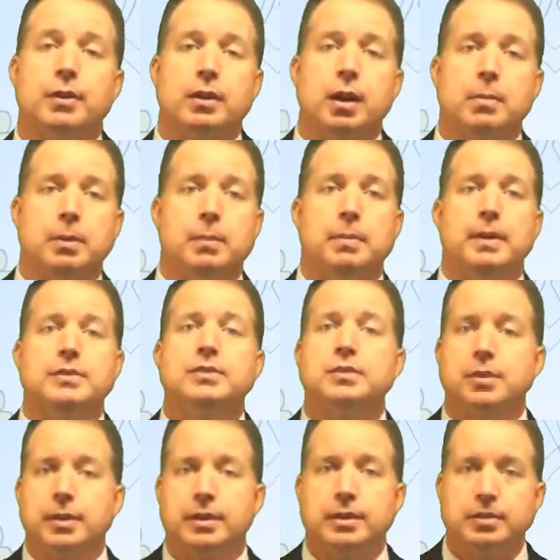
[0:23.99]
a couple of months
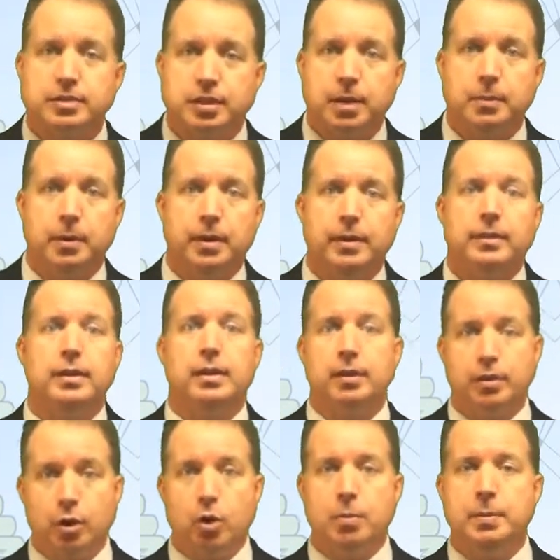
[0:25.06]
during the summer and there are
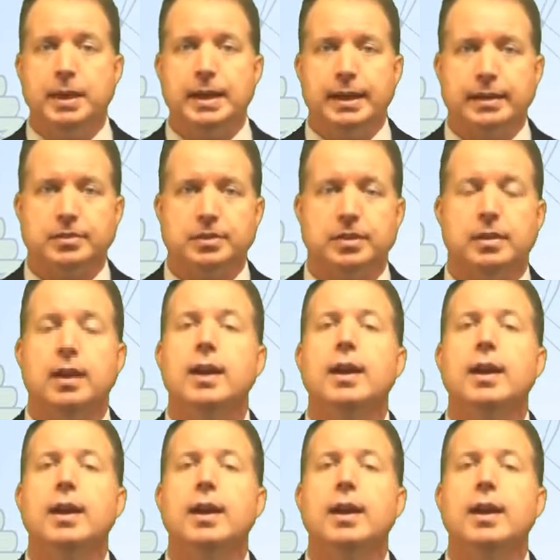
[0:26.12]
no meetings. And